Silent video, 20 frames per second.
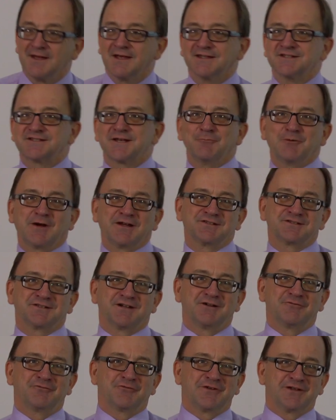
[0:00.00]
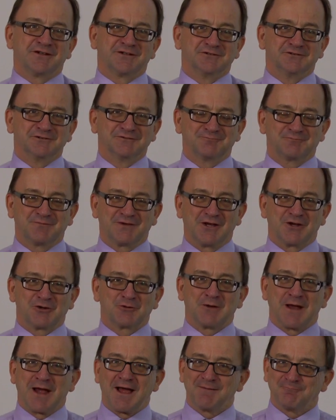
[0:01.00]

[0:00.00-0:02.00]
In some ways I feel, you know,